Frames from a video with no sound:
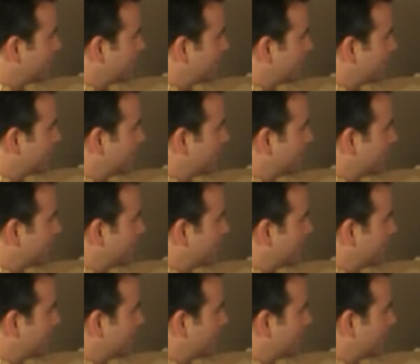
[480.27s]

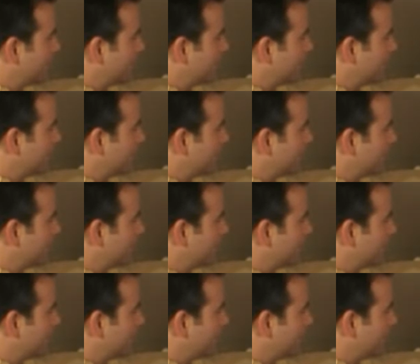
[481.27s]

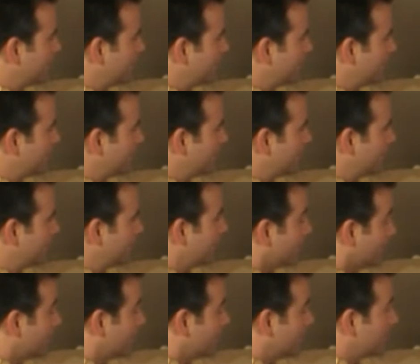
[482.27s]

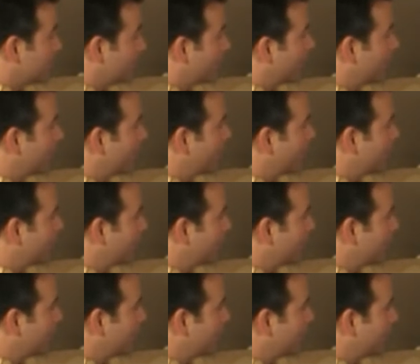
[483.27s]

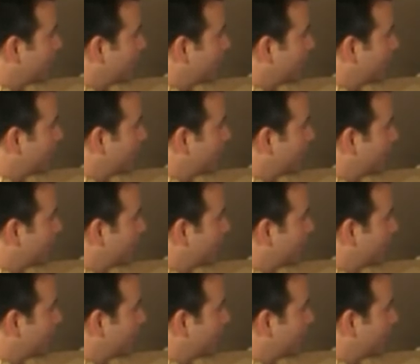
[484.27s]
(not speaking)